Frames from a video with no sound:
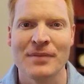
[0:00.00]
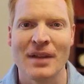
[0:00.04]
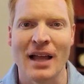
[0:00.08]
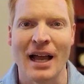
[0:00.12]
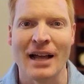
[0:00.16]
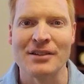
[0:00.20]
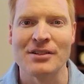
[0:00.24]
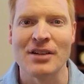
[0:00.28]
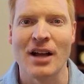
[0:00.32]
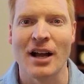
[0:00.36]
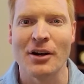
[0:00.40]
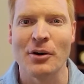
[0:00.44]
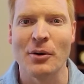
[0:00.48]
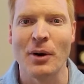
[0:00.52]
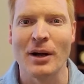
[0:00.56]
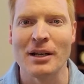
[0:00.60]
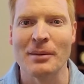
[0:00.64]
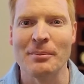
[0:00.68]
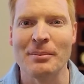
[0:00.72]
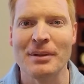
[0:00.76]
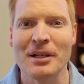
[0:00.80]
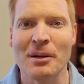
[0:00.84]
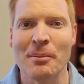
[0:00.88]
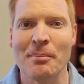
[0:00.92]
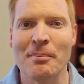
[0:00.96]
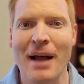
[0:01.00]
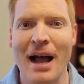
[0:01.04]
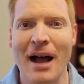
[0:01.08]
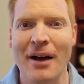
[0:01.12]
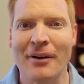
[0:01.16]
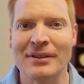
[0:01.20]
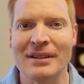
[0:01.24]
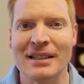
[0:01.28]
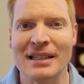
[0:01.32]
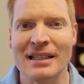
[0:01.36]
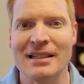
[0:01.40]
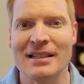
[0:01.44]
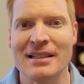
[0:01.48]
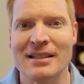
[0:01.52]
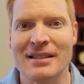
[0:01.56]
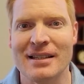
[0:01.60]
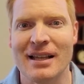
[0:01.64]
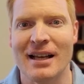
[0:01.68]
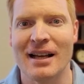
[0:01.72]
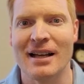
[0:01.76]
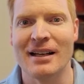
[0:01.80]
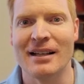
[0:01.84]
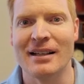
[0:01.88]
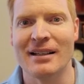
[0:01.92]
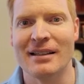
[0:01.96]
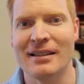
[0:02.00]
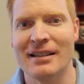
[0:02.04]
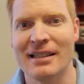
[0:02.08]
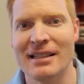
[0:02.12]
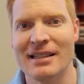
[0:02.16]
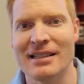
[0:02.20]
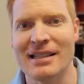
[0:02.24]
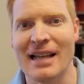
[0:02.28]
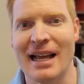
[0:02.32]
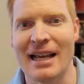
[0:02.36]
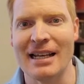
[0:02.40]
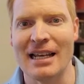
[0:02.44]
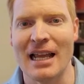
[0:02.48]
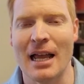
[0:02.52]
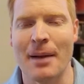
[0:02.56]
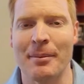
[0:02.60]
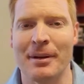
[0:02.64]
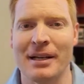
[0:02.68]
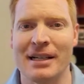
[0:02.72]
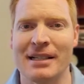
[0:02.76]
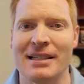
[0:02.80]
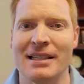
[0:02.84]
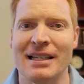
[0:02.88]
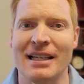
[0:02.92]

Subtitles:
I talk quite a bit about these dynamics